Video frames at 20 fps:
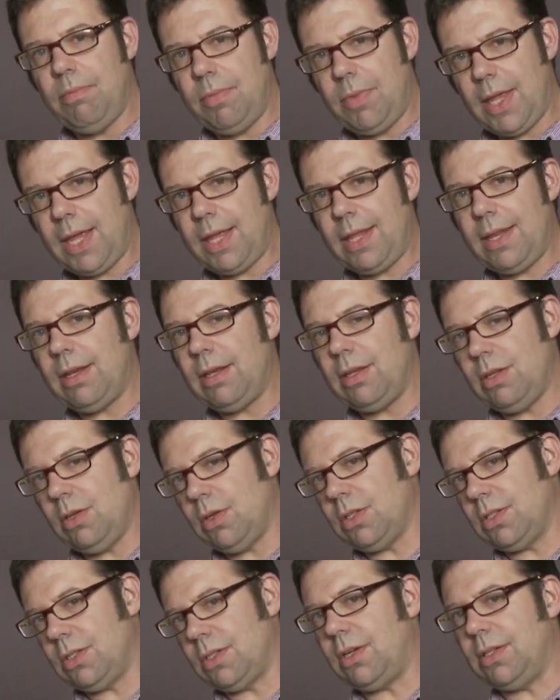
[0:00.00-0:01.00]
then you
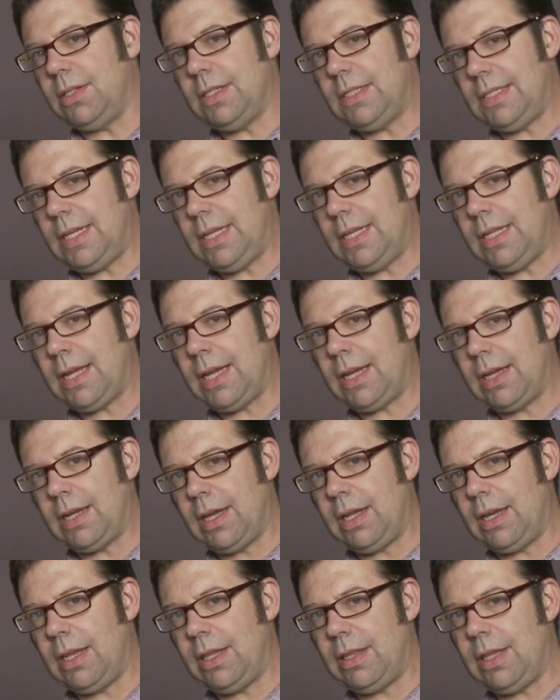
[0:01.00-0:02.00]
can start to see that
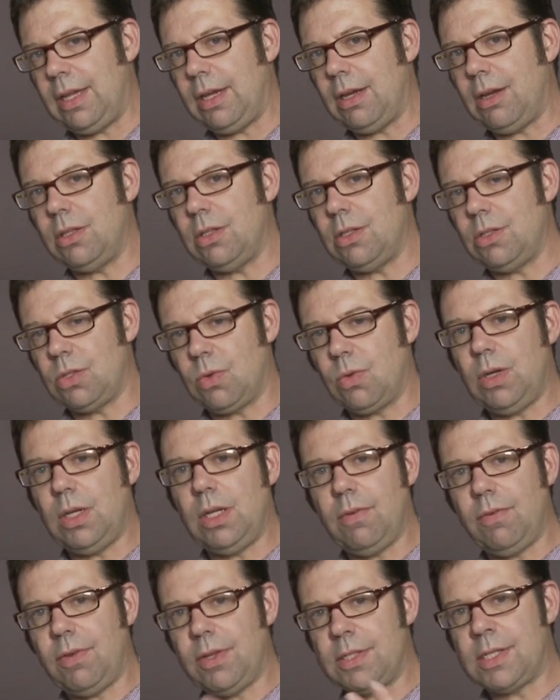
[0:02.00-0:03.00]
kind of thing on the
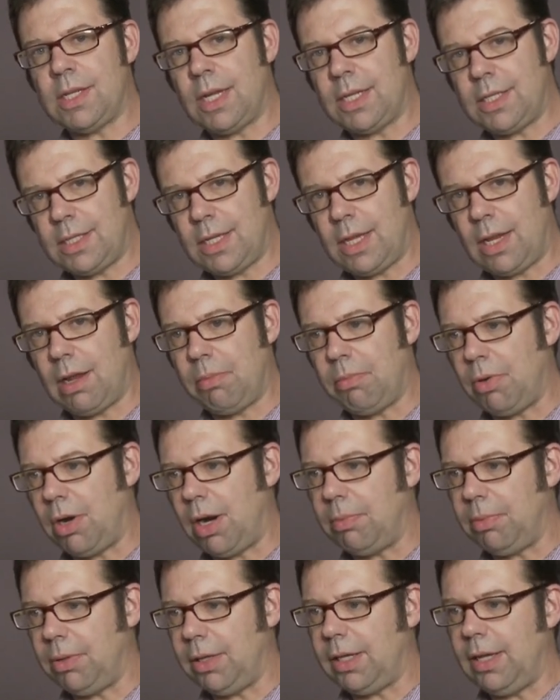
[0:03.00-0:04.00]
screen if it's not set up
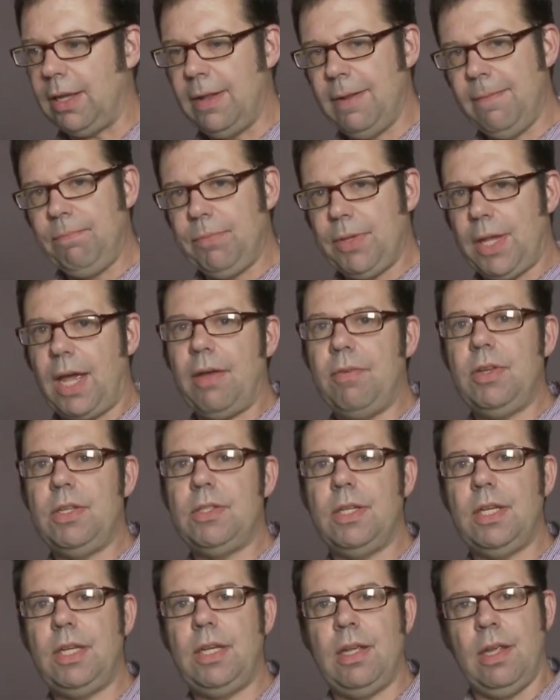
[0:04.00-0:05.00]
properly.
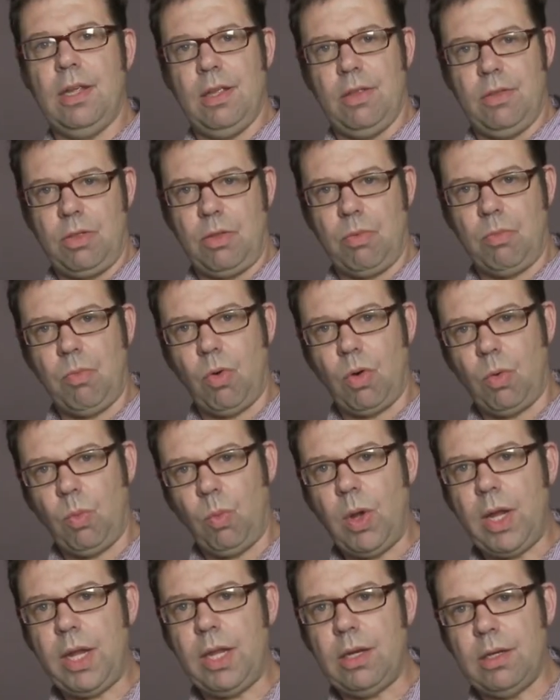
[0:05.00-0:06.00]
Obviously, the more
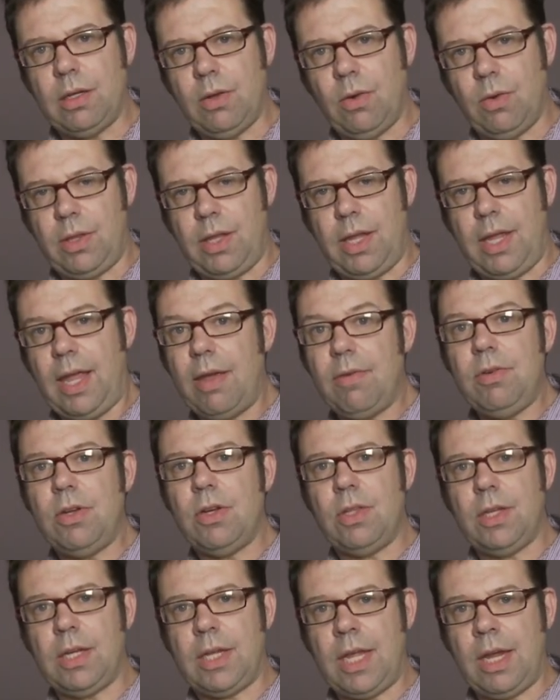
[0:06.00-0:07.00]
weight or the
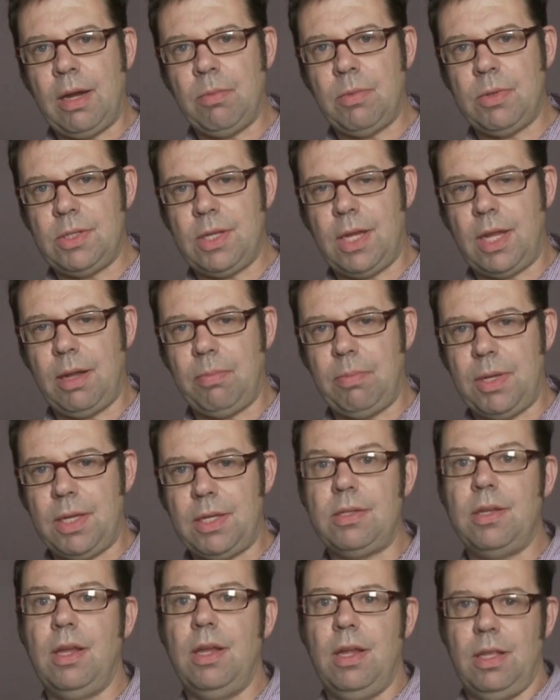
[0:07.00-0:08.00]
heavier the camera setup
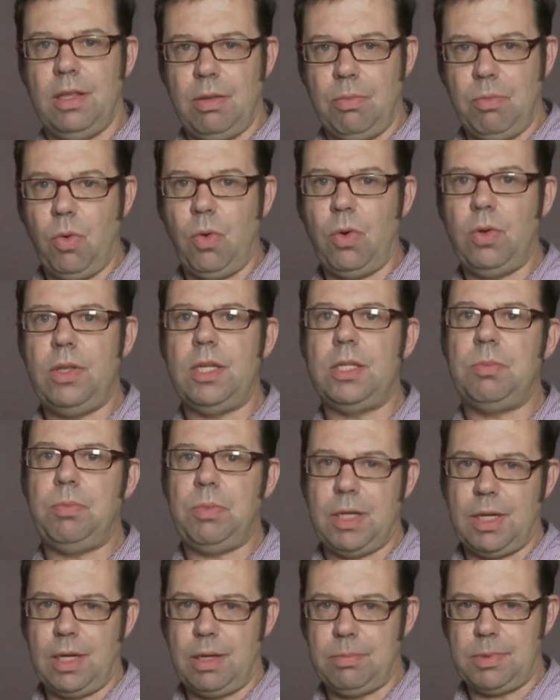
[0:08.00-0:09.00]
is, the more this
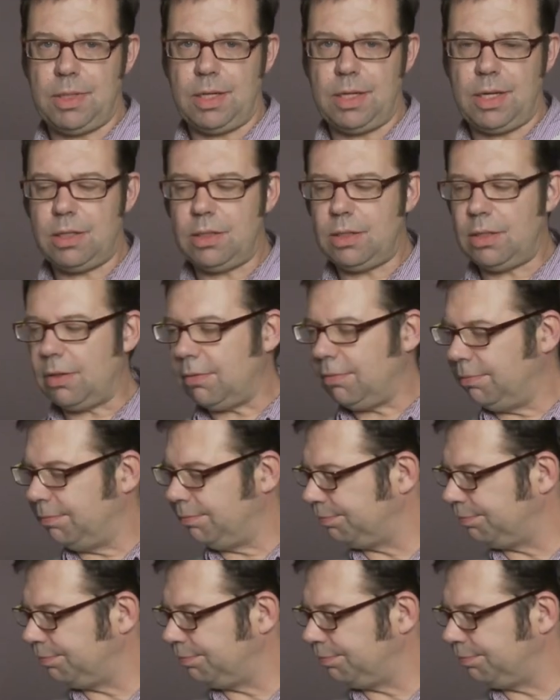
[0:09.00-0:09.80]
becomes an issue.